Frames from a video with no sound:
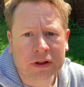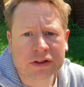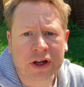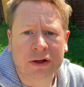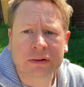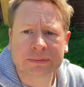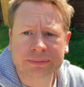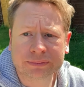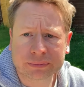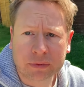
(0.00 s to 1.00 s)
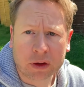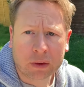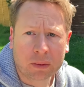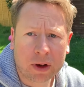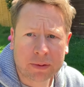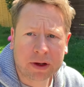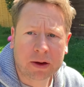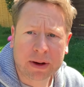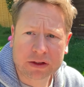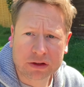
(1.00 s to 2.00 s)
So why don't we go
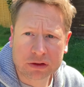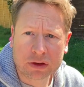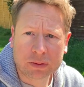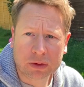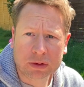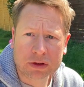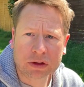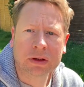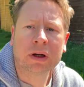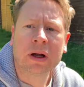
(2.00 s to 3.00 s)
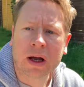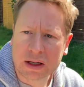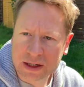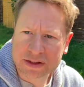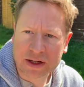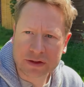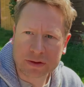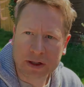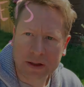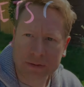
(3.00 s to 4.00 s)
back to the drawing board and let's get
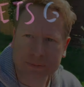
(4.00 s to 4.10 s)
doodling.